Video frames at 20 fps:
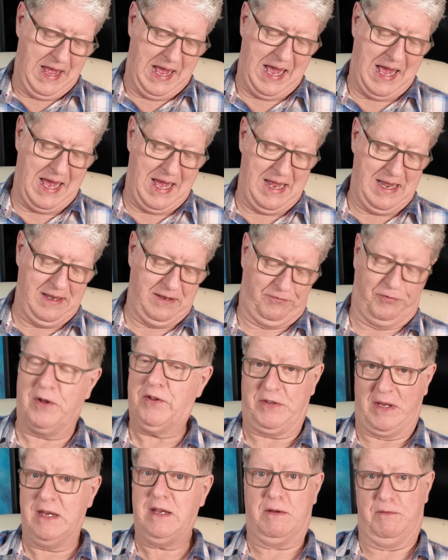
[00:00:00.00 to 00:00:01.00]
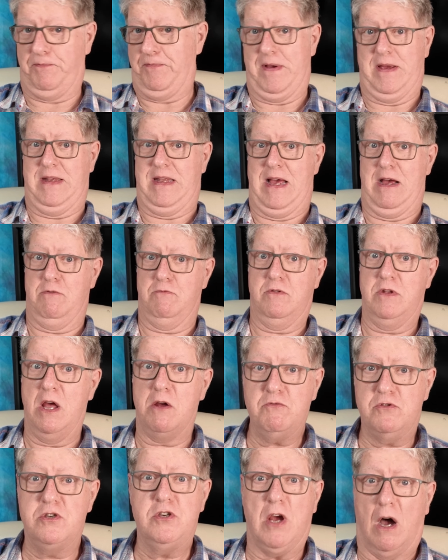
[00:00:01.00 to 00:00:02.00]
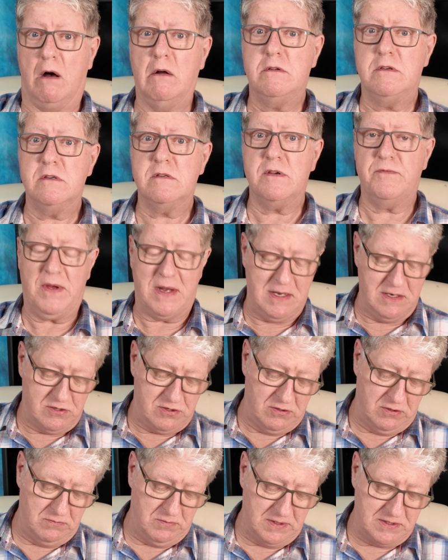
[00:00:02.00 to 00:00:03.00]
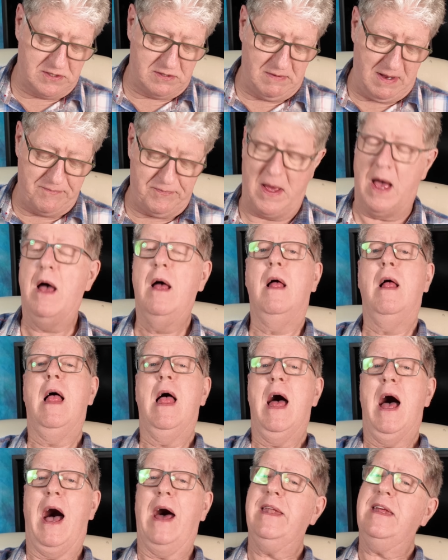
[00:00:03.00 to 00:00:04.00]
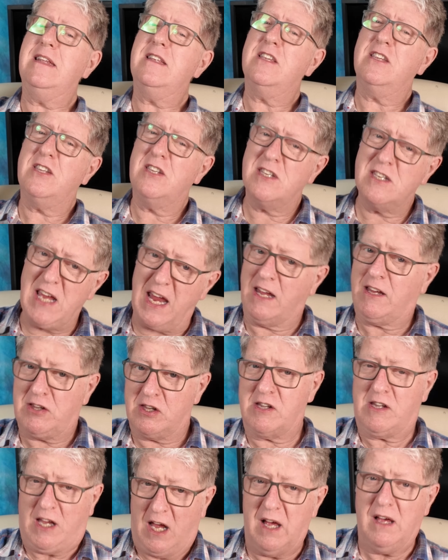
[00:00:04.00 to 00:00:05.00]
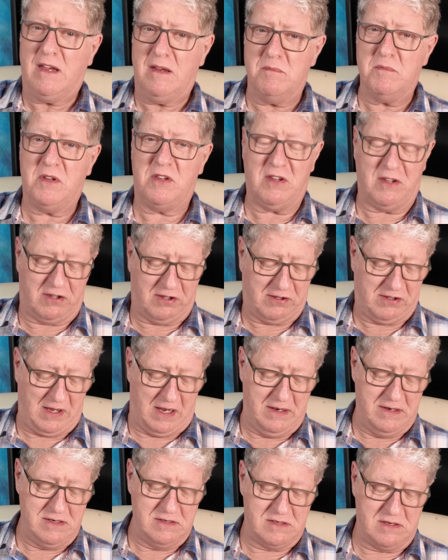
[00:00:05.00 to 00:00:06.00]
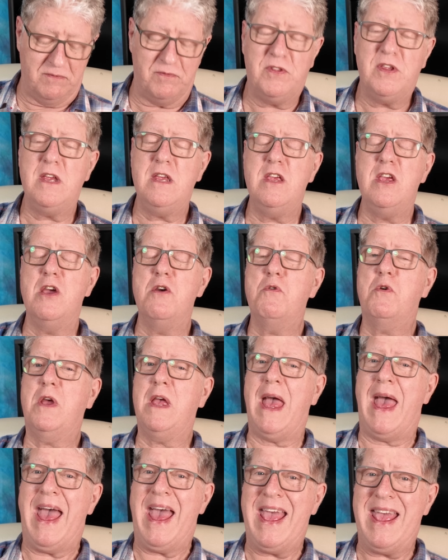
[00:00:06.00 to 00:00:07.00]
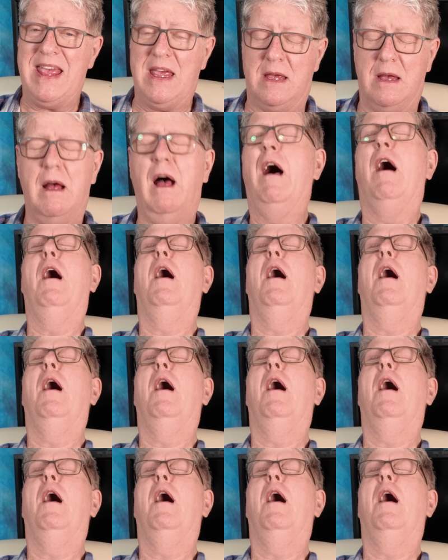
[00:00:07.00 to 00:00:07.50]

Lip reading: And as far as I can find out, no chargers of any sort whatsoever. And it's 6 times the size of the UK.